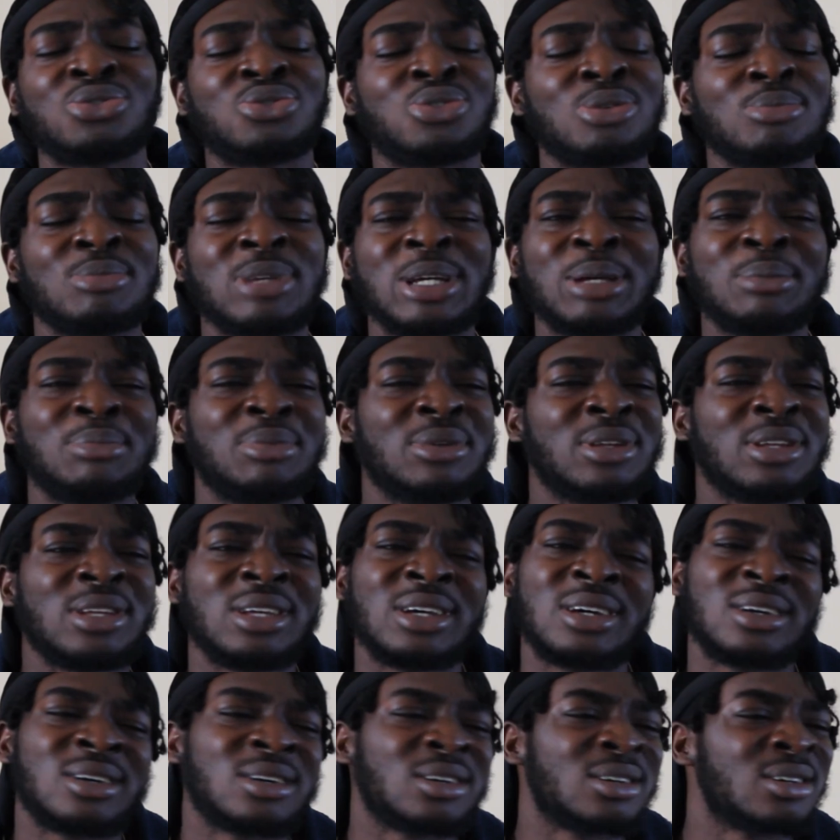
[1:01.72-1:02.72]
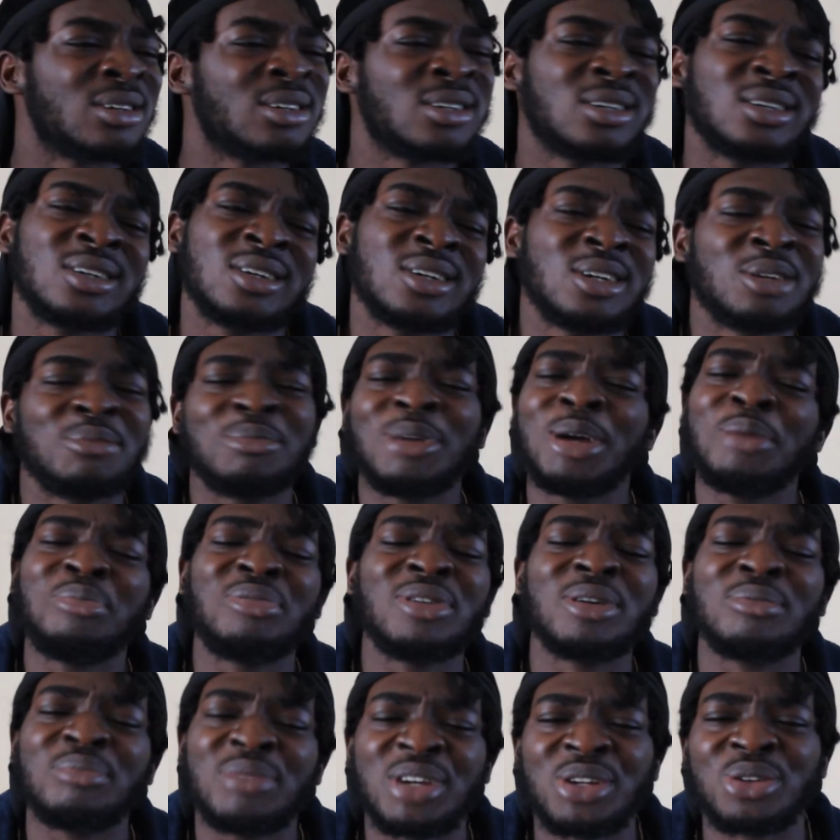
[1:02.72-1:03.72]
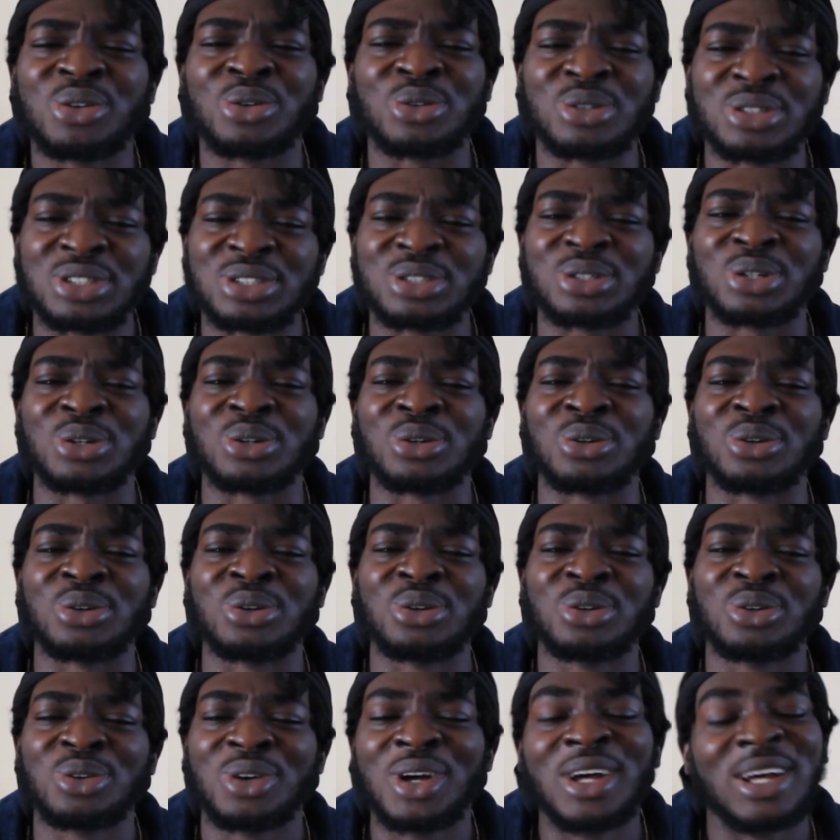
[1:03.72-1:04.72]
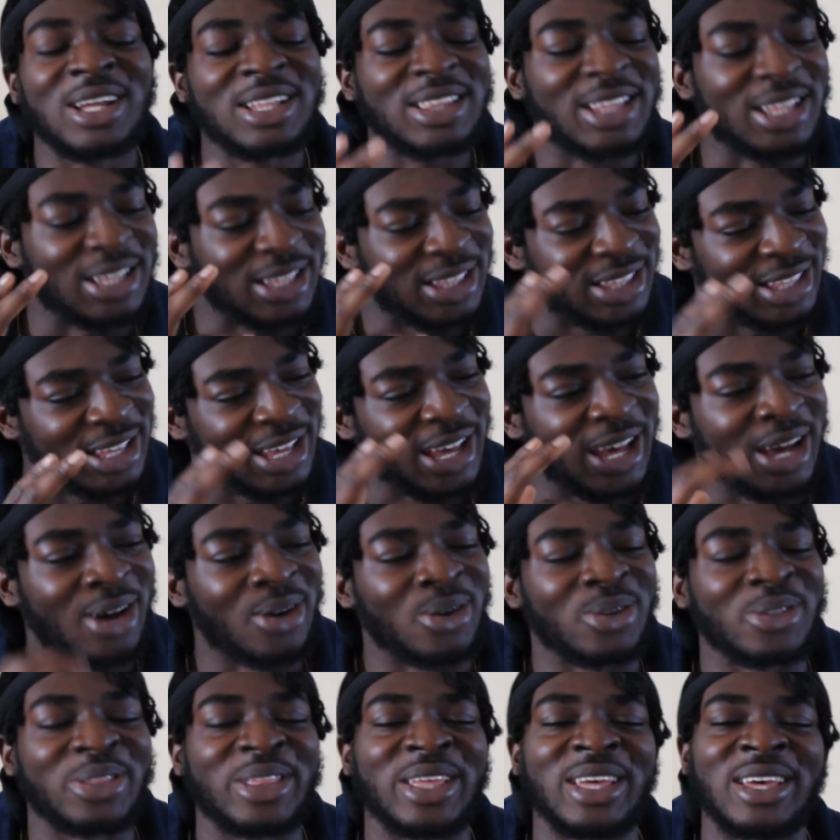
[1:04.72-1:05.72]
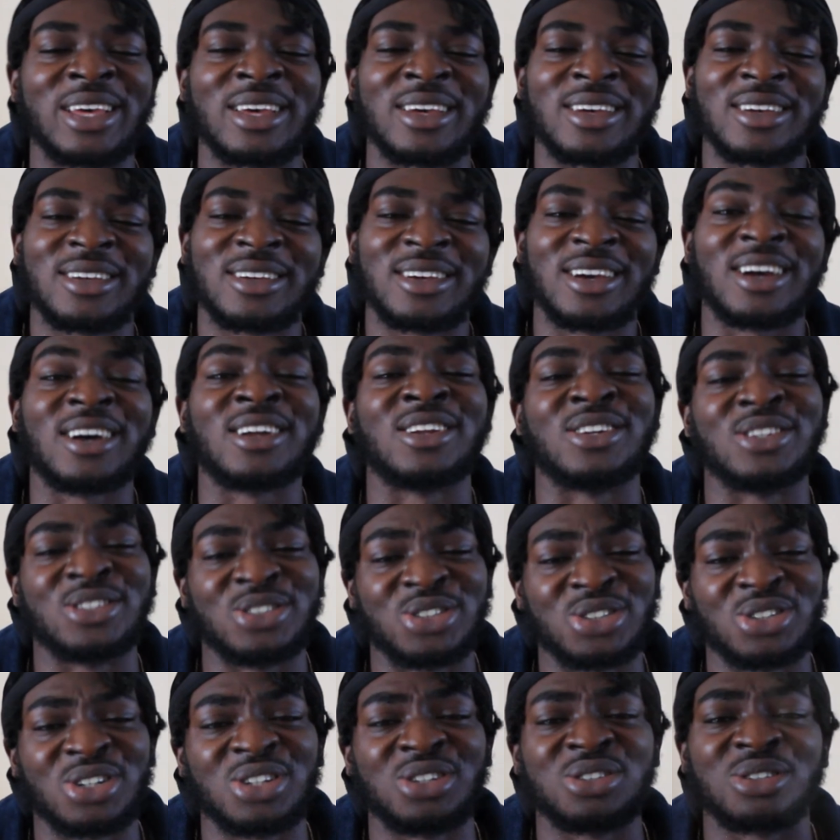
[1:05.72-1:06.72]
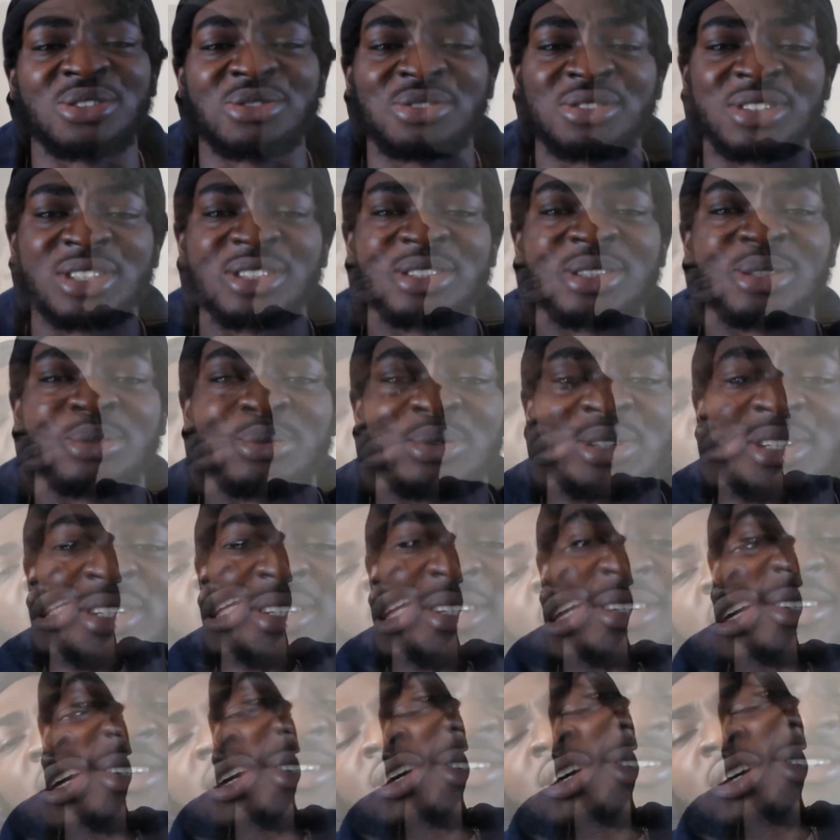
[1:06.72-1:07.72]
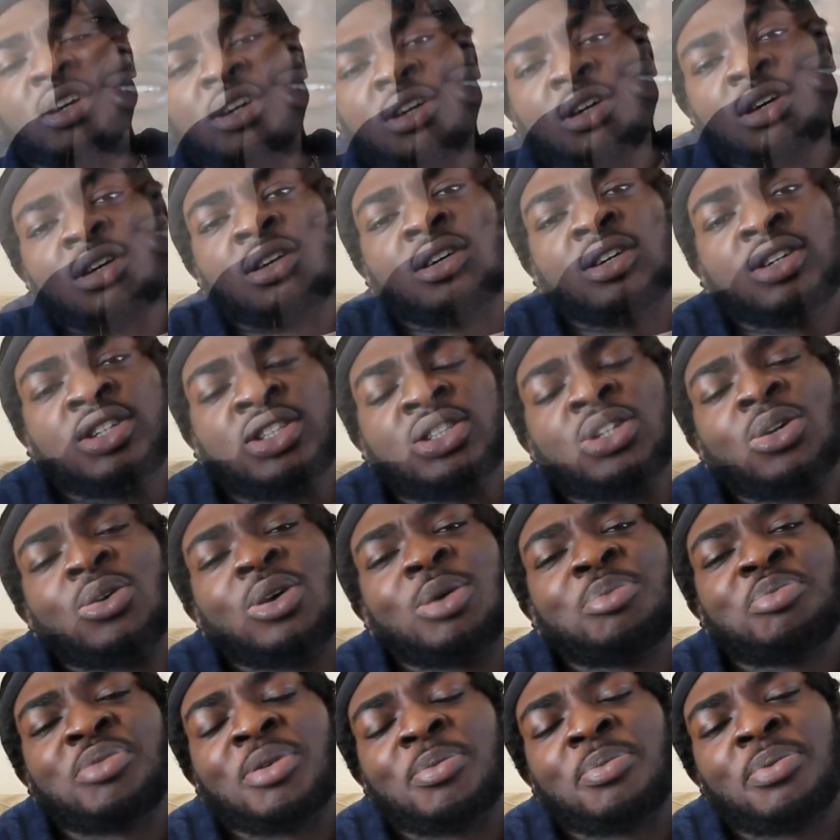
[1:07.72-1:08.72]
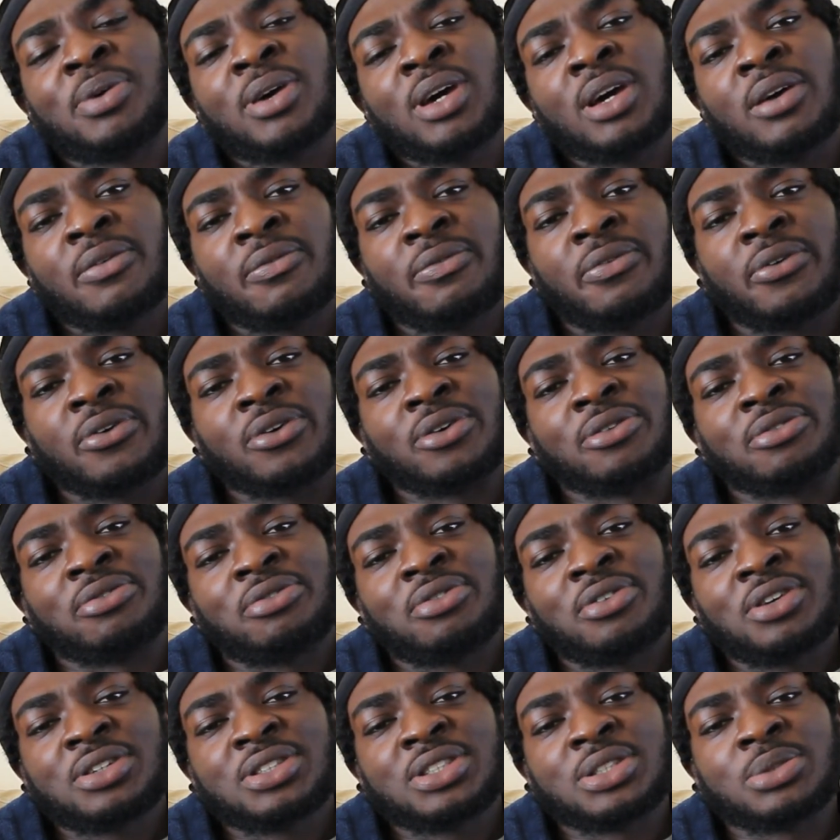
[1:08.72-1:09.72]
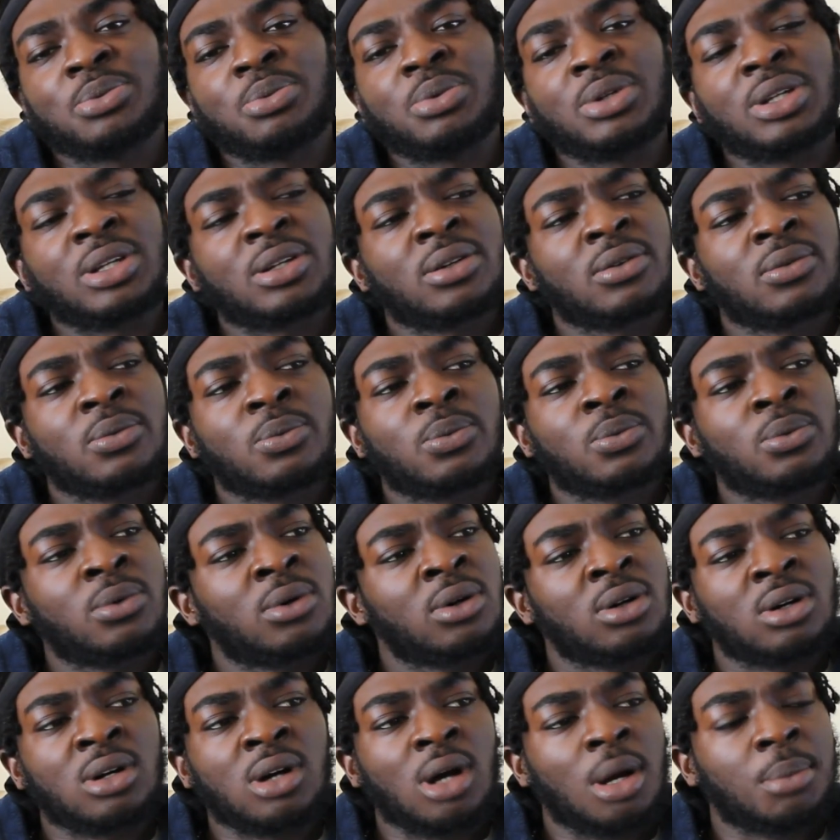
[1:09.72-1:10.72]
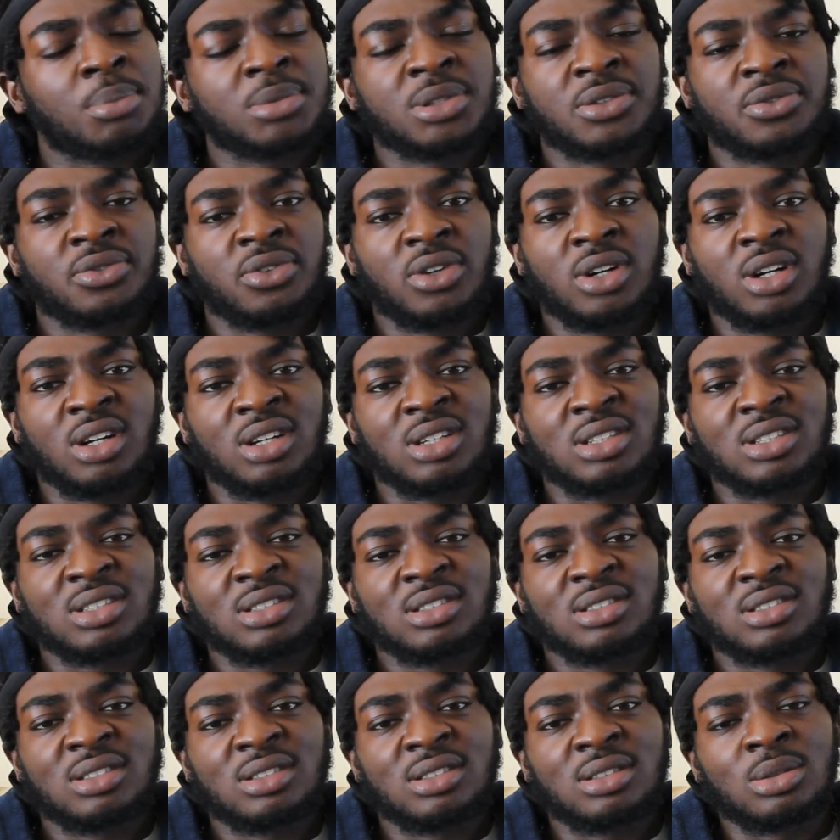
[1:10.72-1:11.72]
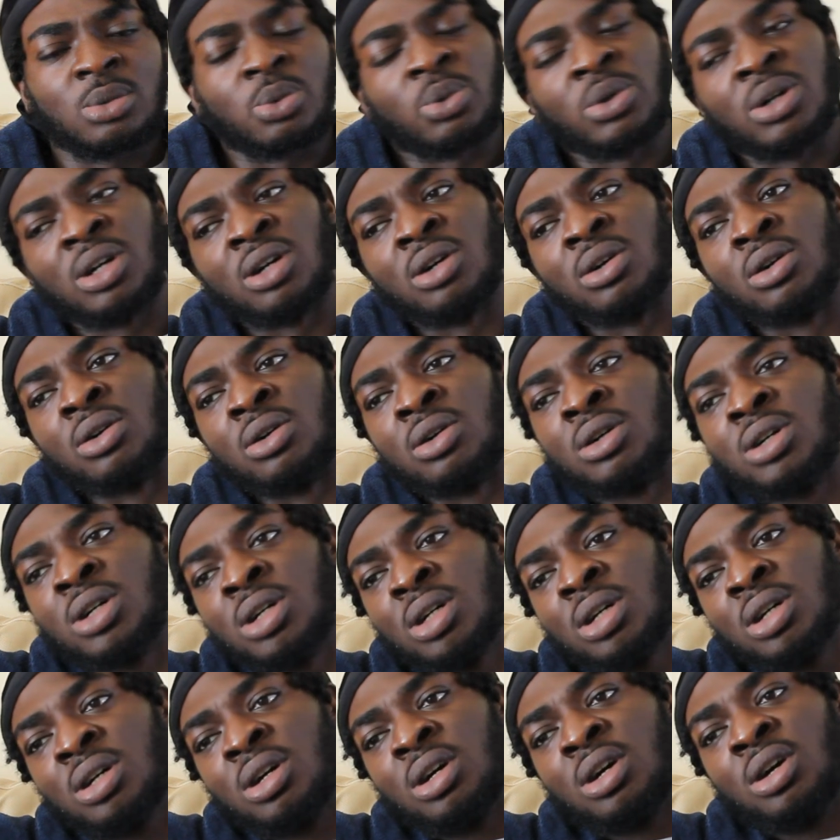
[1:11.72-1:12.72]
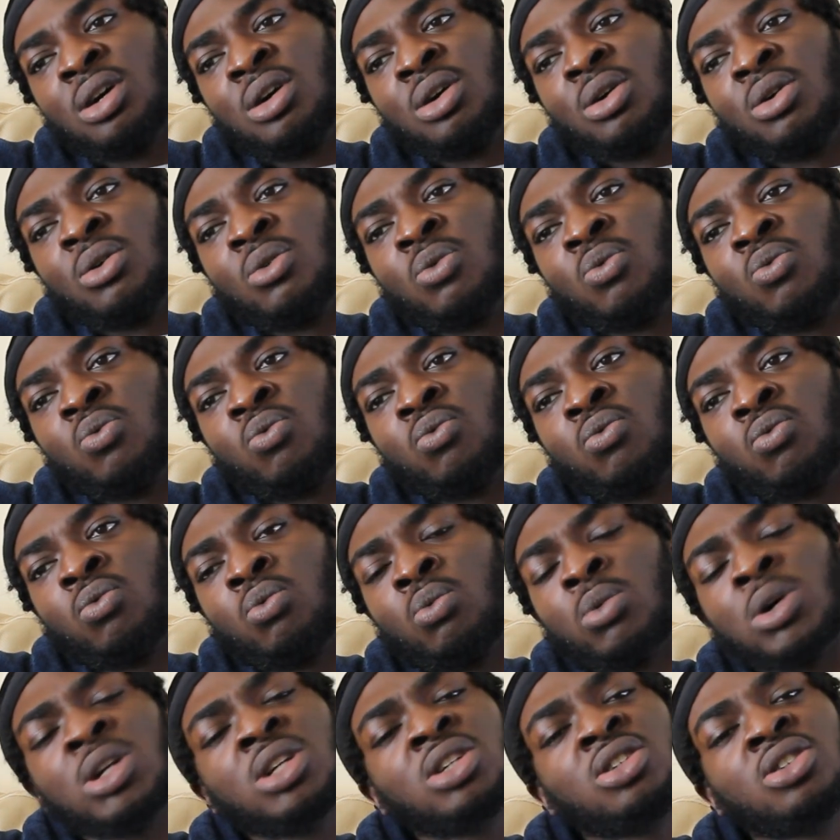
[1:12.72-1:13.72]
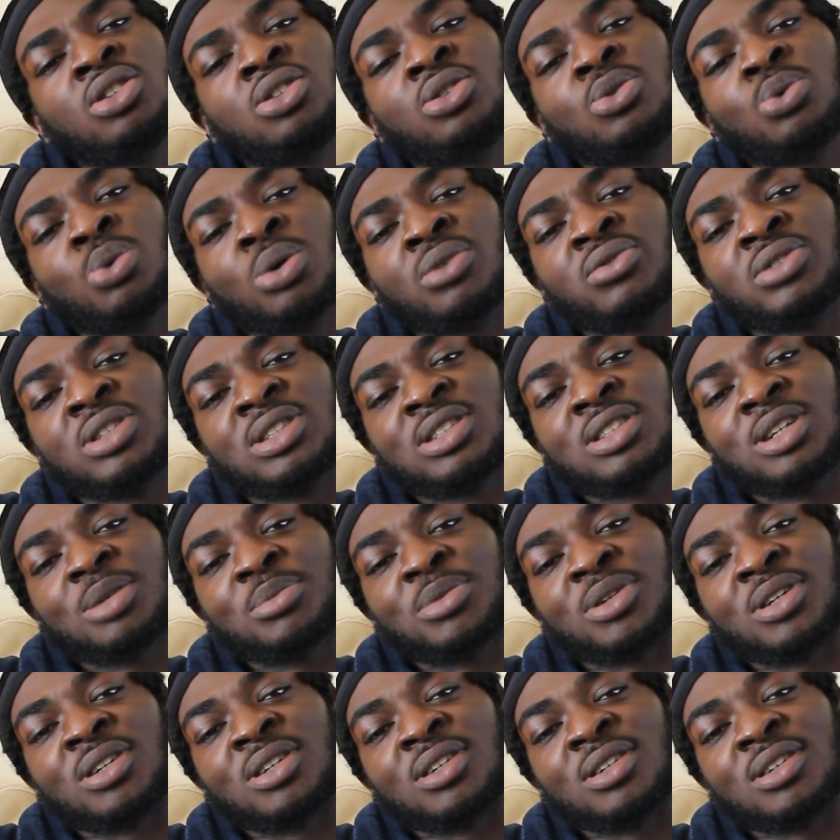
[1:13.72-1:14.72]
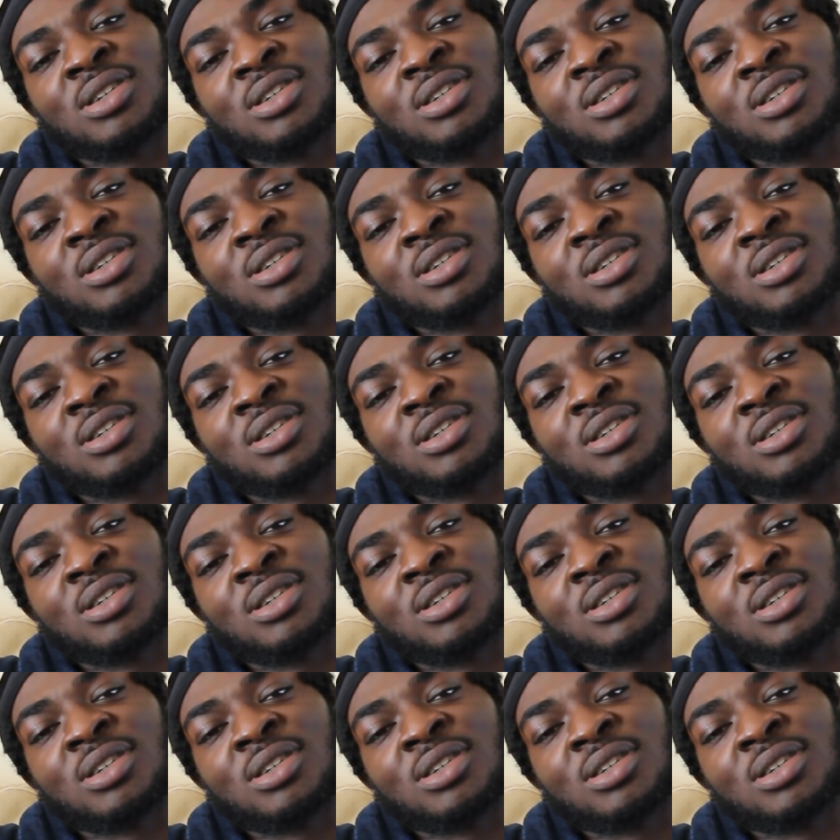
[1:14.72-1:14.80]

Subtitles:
for maybe a minute or so, then get out there and enjoy your freshers week. So in preparing for your freshers week, what comes first? Well, what did you do over summer?